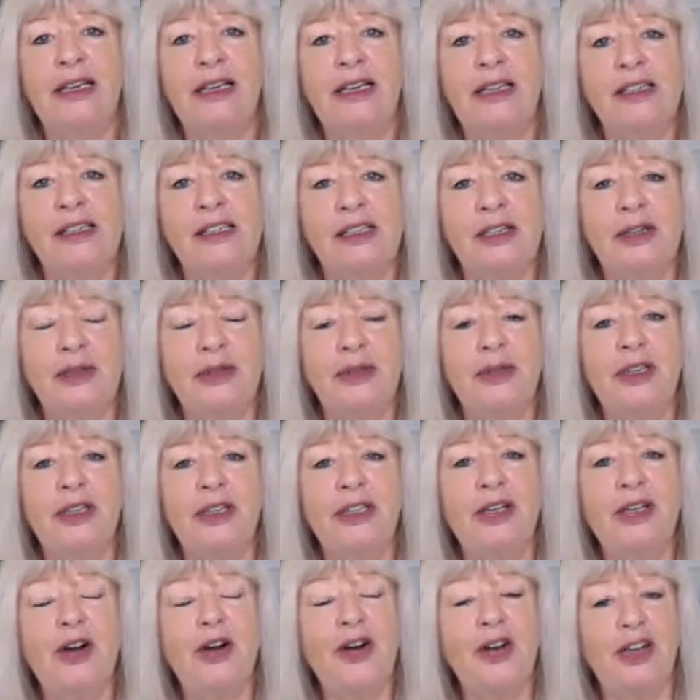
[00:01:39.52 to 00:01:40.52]
school
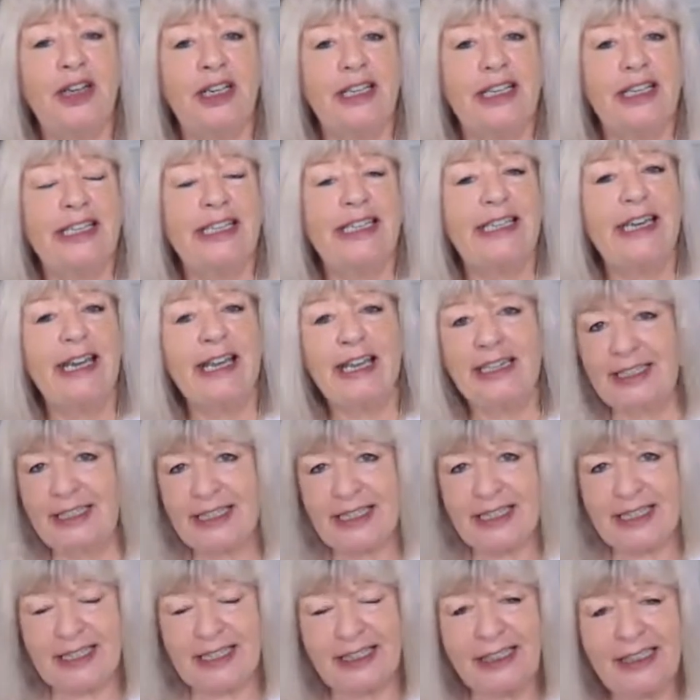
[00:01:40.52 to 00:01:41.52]
and college in
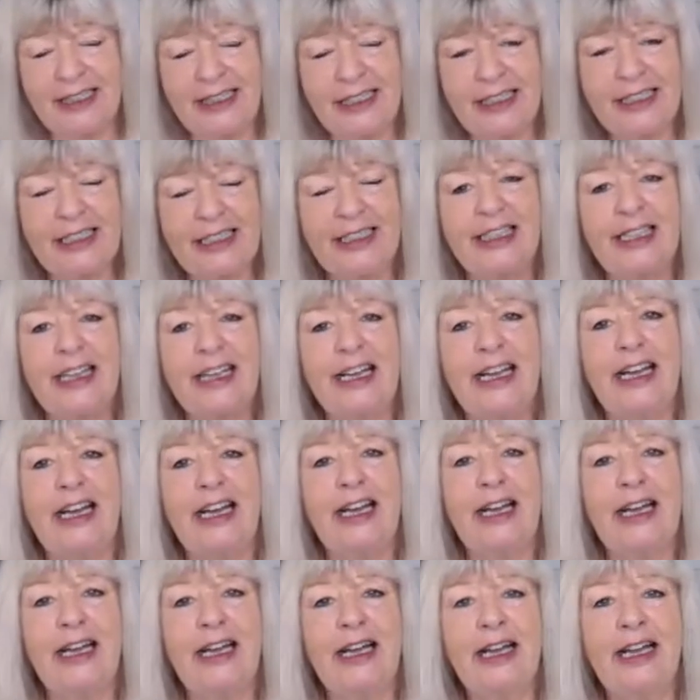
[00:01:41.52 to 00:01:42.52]
London,
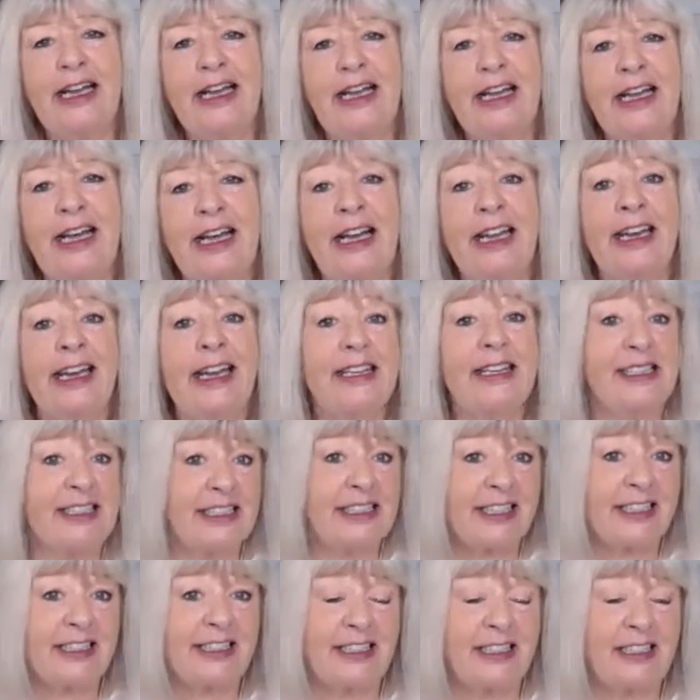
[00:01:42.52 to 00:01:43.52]
and I
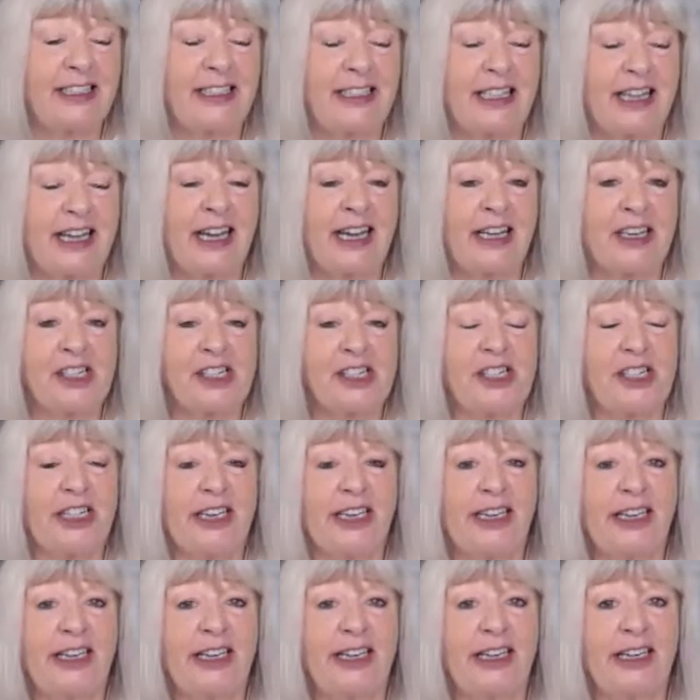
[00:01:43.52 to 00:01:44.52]
studied
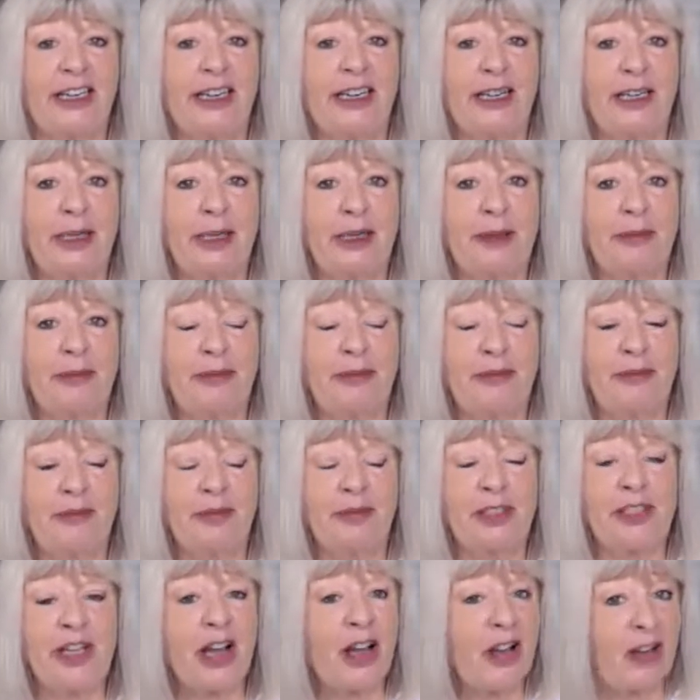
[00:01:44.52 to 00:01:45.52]
actually
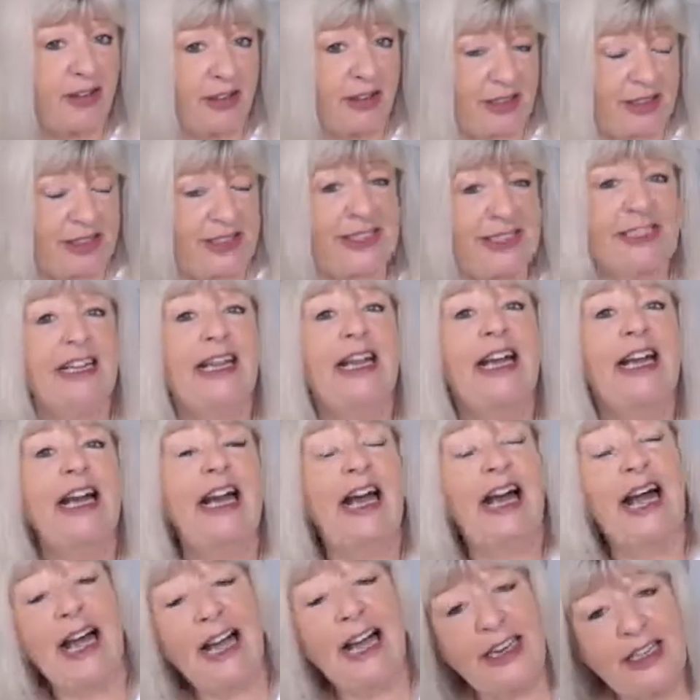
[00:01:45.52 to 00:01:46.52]
dance
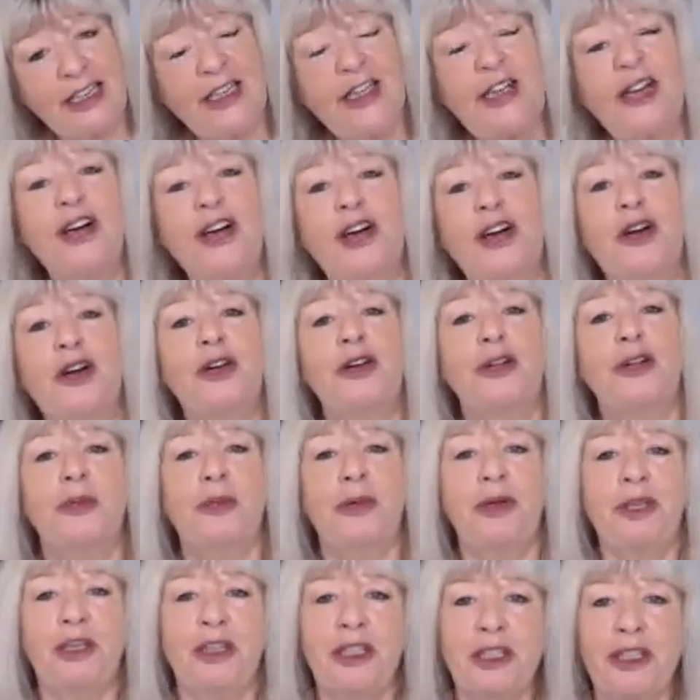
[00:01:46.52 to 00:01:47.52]
and art,
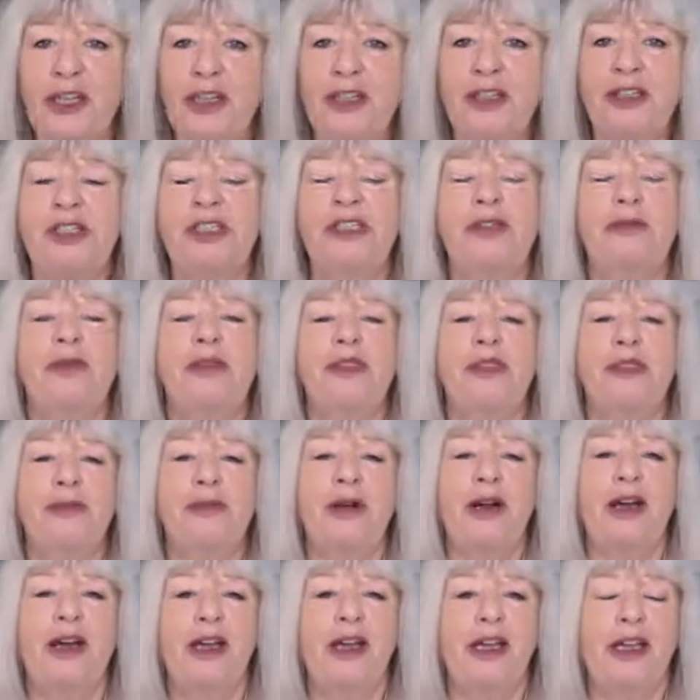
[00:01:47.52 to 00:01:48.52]
but dance was
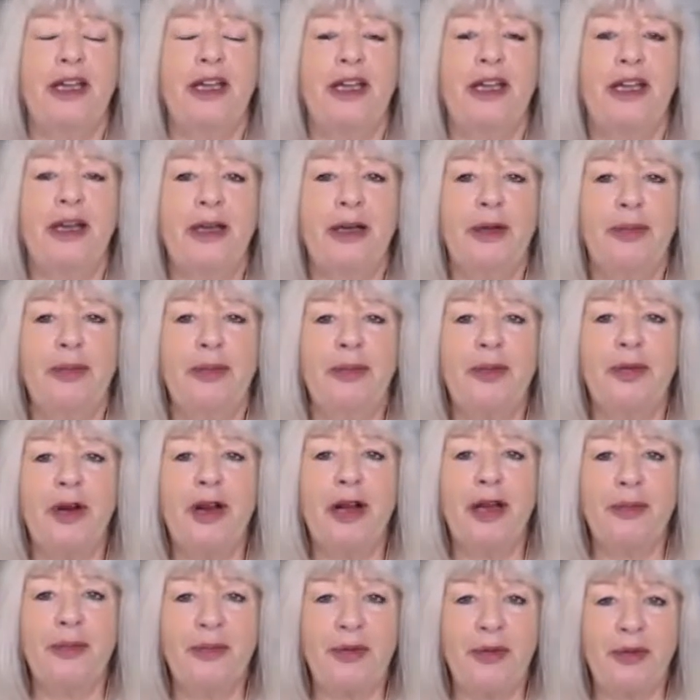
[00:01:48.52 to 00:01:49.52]
my
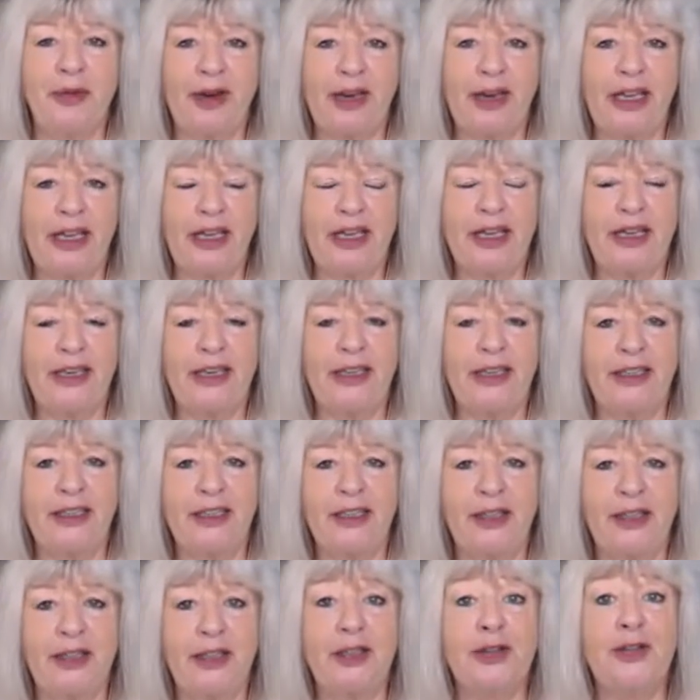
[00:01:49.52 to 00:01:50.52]
primary
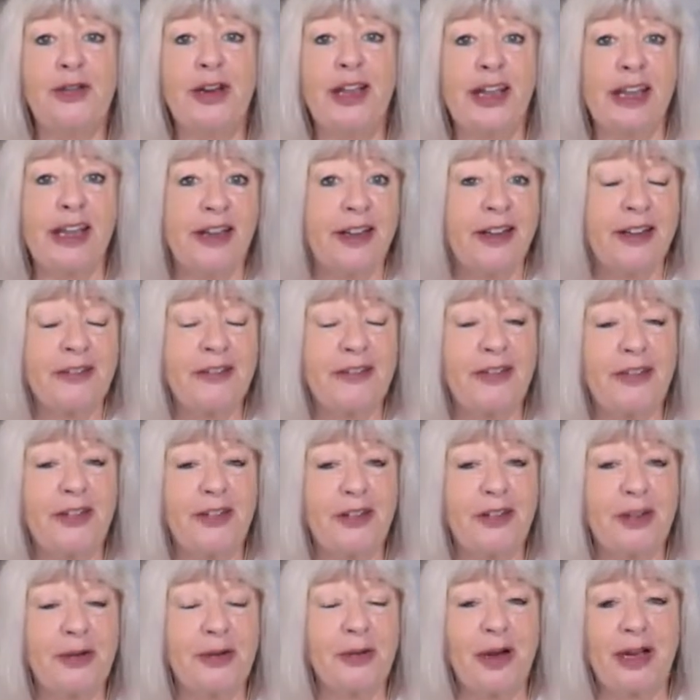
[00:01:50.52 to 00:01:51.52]
career
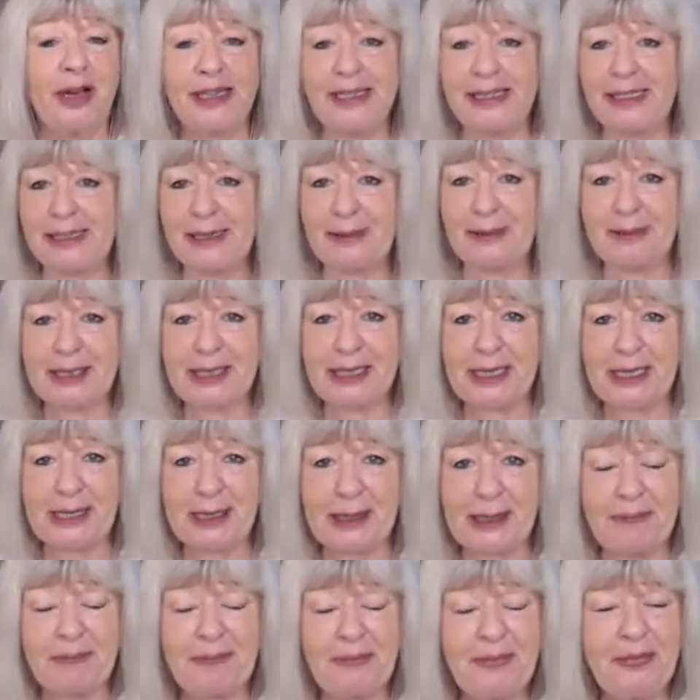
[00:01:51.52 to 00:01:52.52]
for quite some
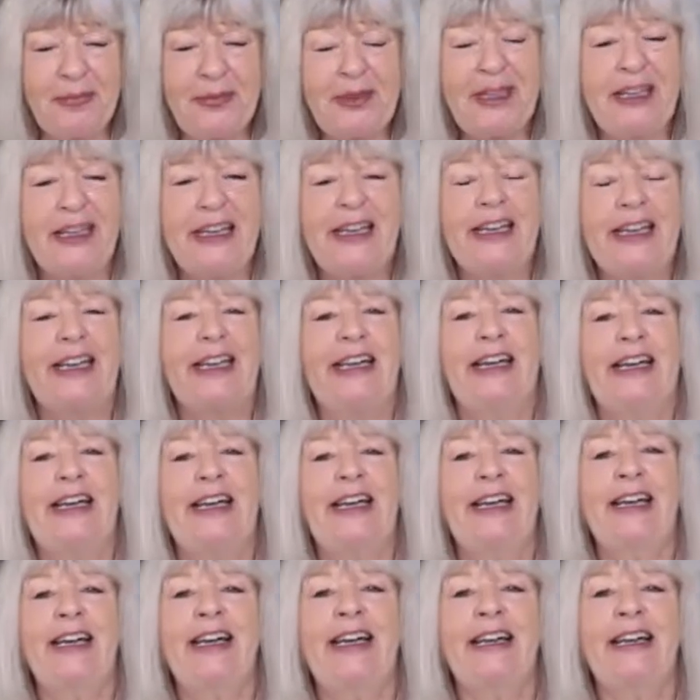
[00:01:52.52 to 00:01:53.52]
time.
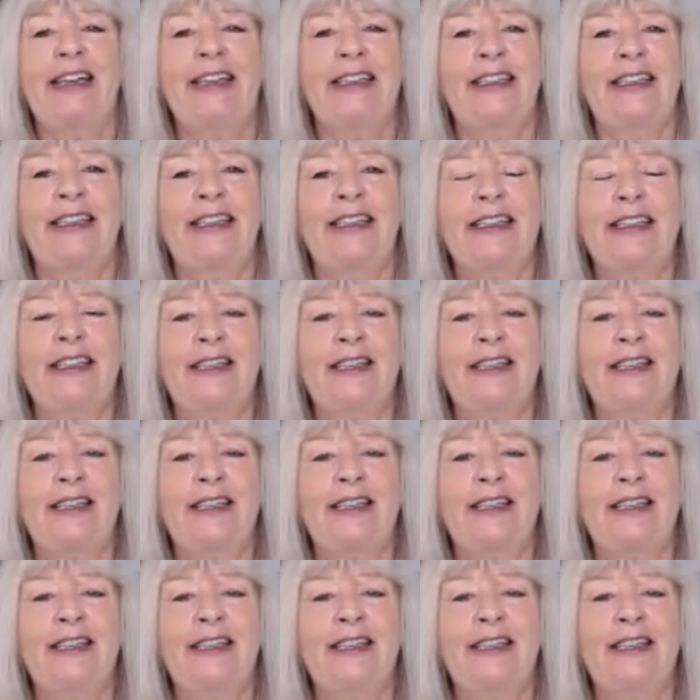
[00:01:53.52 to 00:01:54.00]
And